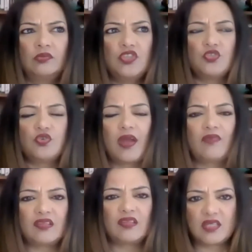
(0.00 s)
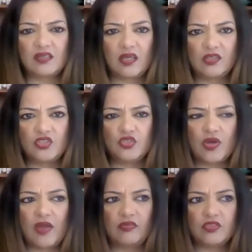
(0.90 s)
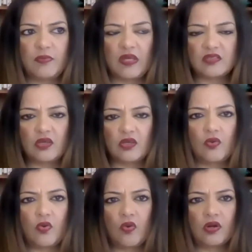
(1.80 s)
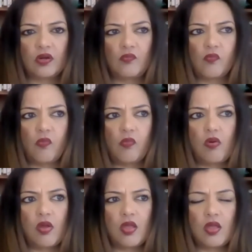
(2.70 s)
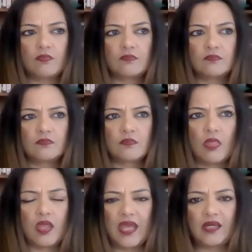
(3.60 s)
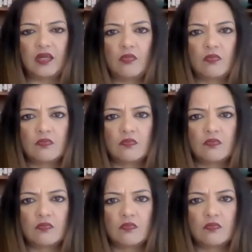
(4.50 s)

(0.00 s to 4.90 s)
Did you travel outside did you travel to Mexico or Canada?